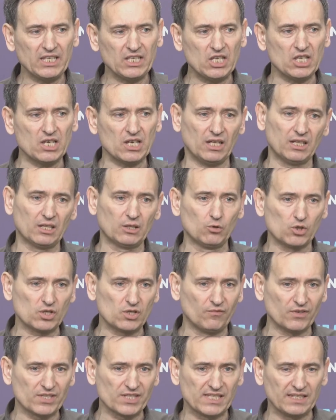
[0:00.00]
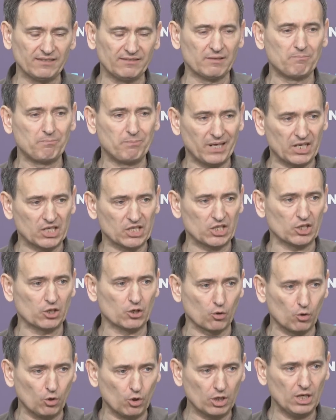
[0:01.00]
is just a minor,
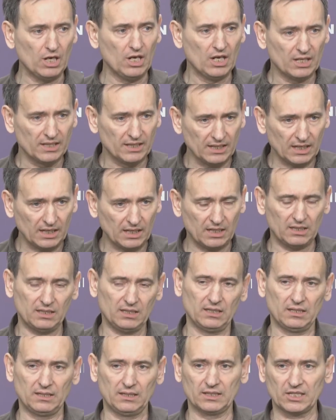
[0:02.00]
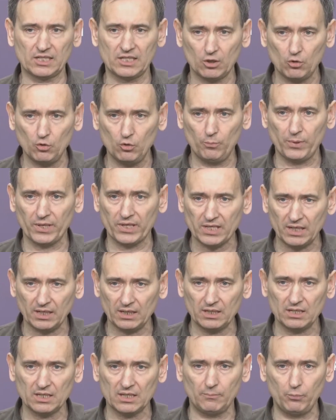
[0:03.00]
however
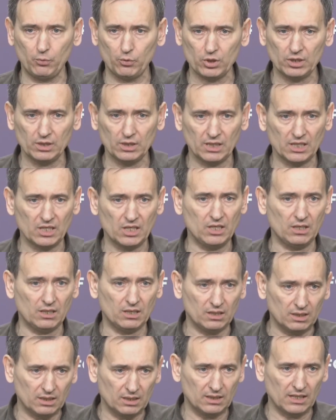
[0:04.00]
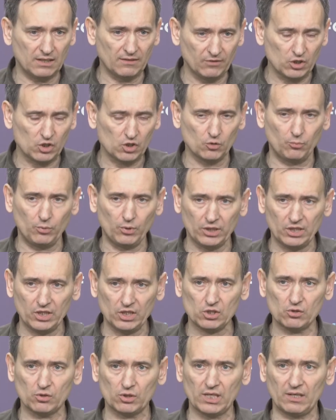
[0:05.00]
important step on the
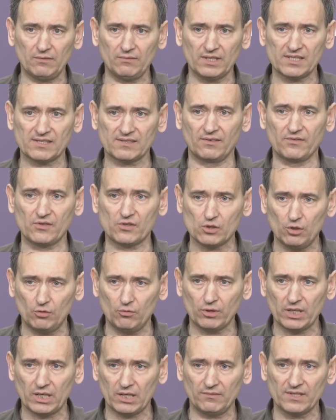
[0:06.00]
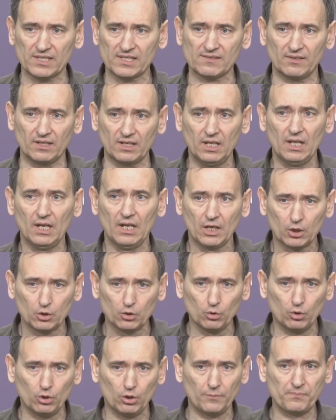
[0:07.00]
way of bringing Putin
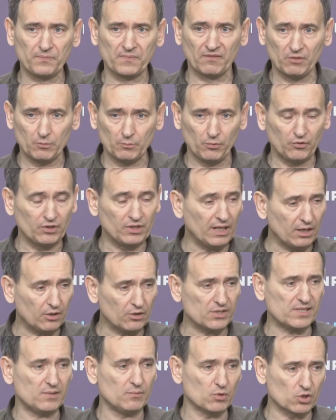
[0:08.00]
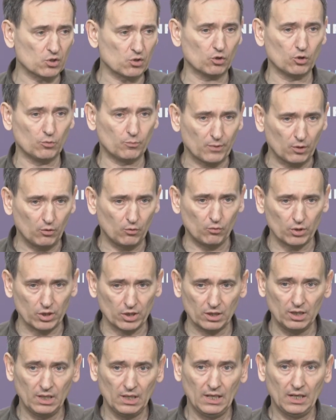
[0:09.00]
and top-level government officials
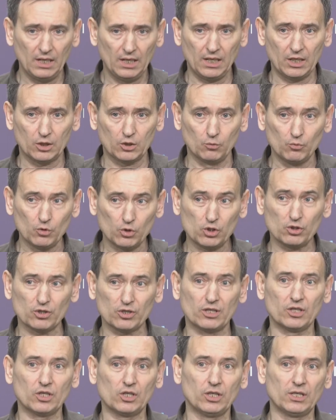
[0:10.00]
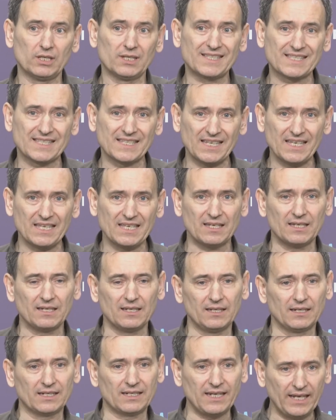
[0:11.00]
and military commanders to
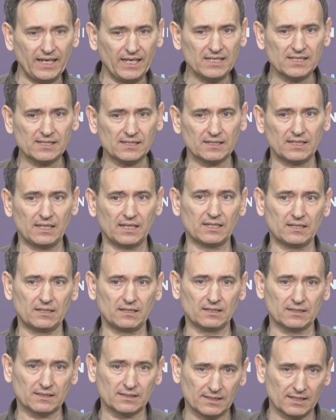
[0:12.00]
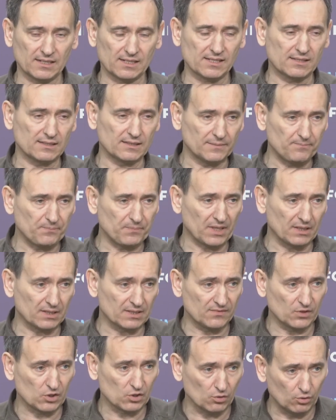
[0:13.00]
international justice, because this
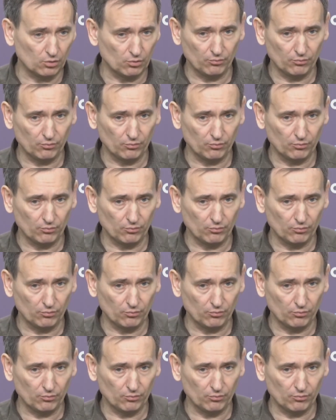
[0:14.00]
case,